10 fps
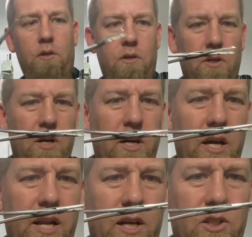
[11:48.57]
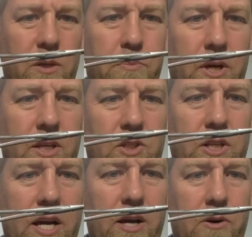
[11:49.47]
and actually pinch
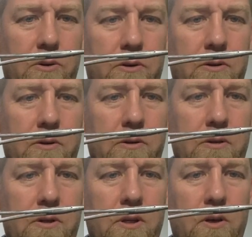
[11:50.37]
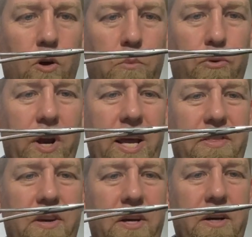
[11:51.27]
down or break
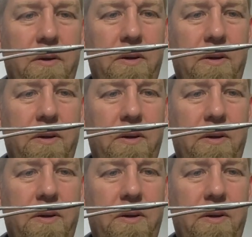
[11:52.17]
you